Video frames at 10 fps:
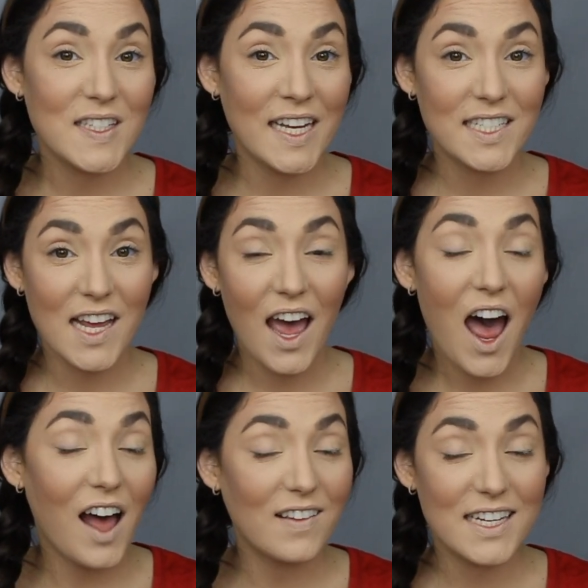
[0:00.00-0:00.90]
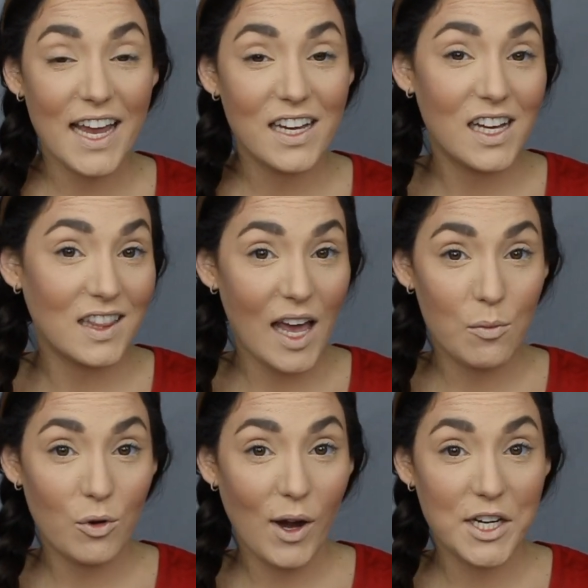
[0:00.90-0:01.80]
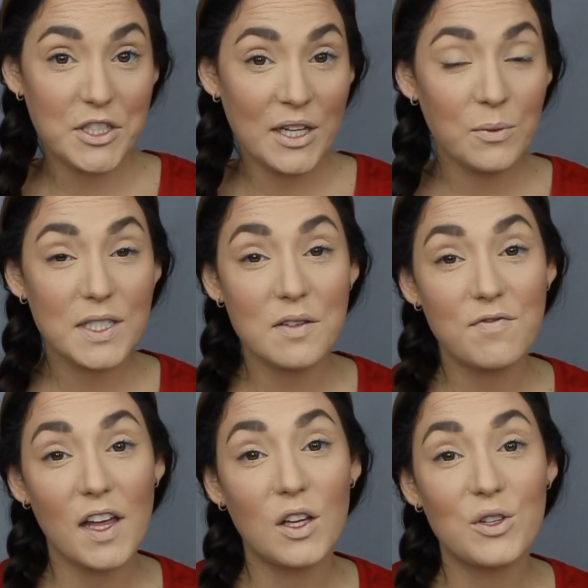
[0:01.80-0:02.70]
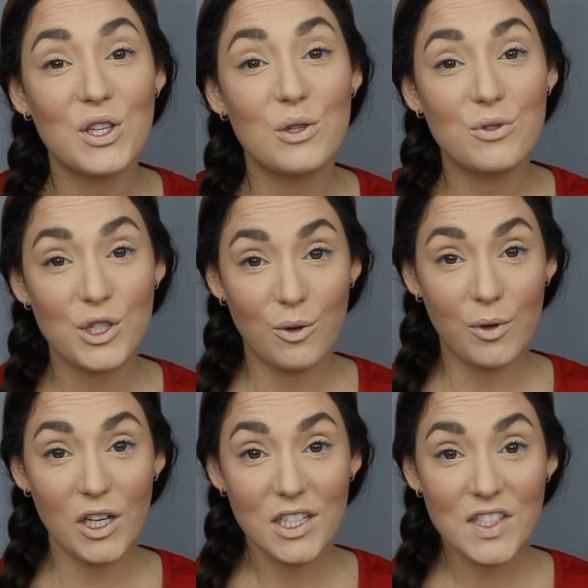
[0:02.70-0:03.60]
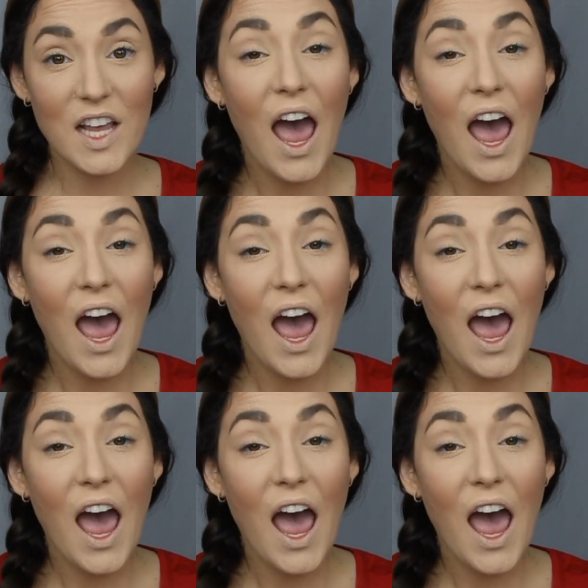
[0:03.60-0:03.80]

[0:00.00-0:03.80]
Santa holiday collaboration with some fellow YouTubers.